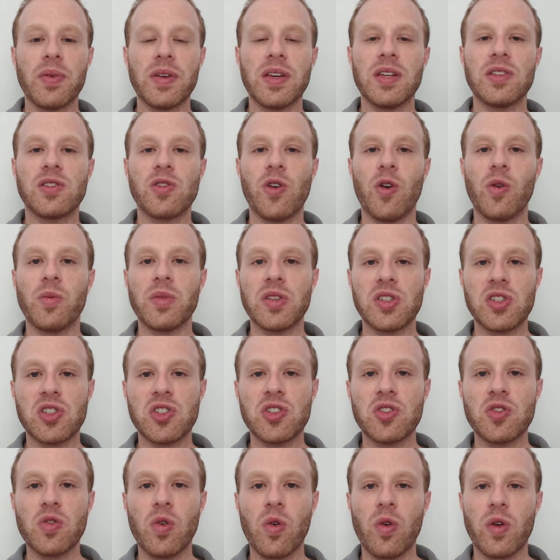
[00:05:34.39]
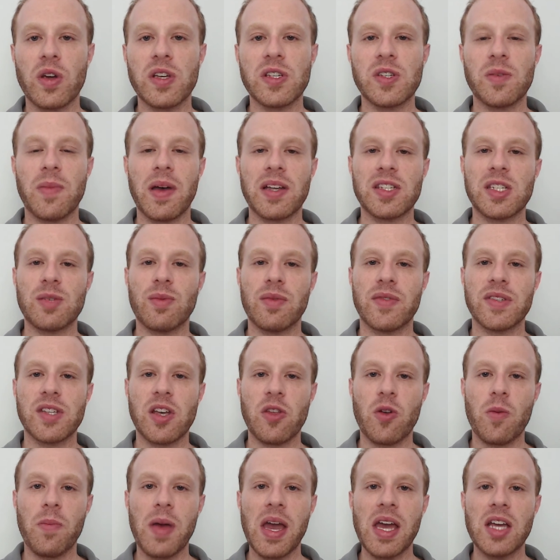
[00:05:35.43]
He told me stories about some of his
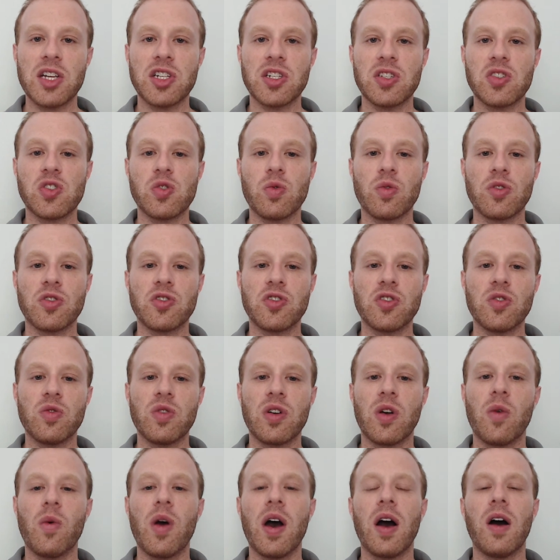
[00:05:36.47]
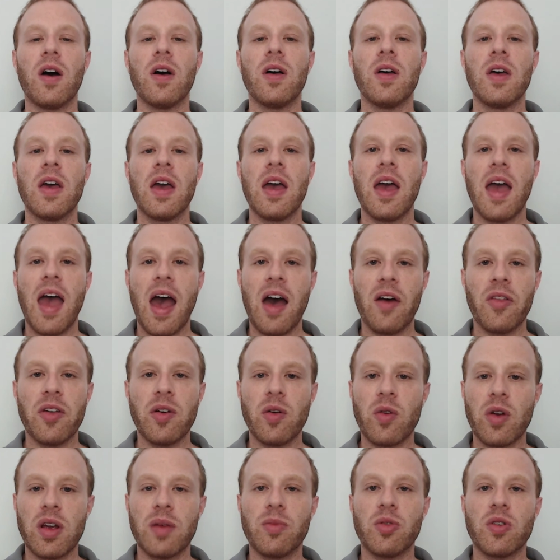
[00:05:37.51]
other patients who were doing well, how they
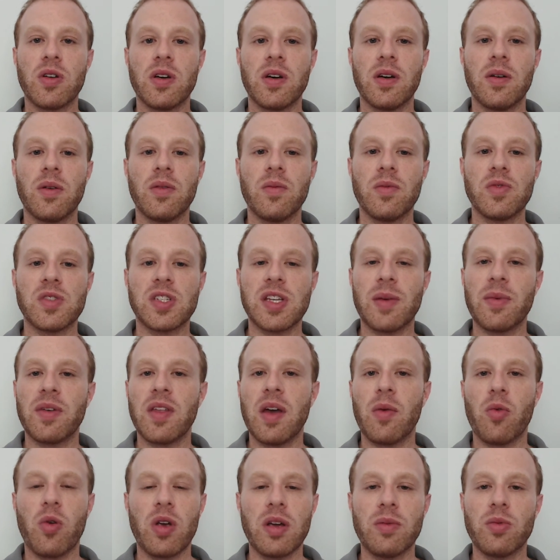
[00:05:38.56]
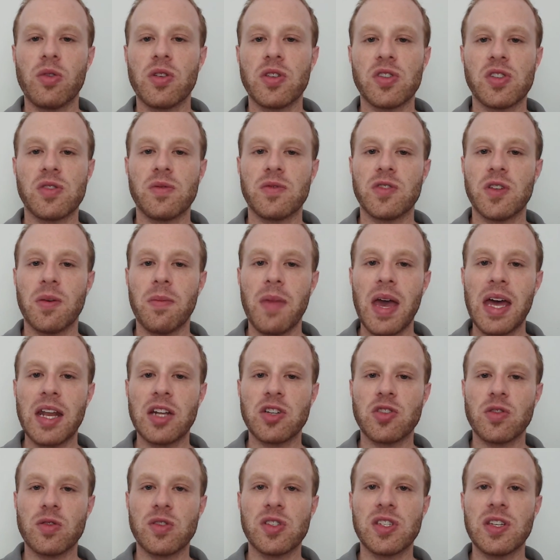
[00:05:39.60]
were able to, some of them were able to
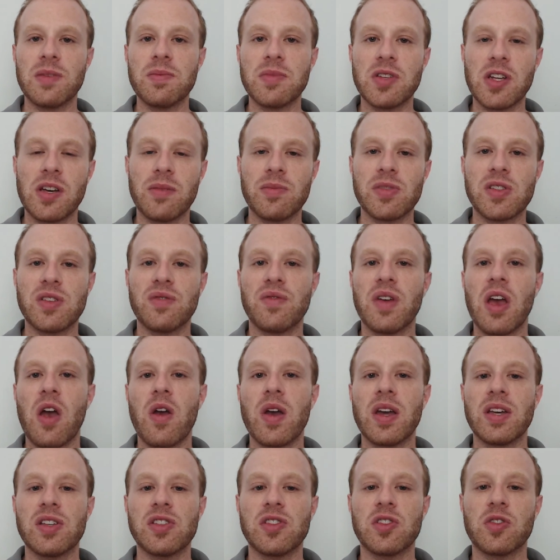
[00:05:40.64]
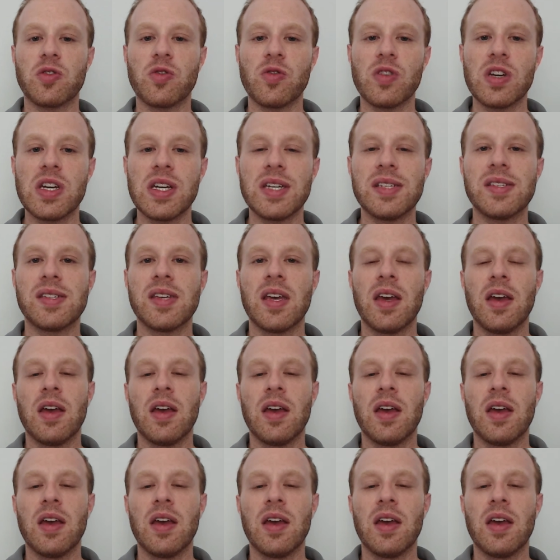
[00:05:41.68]
manage their symptoms to various degrees.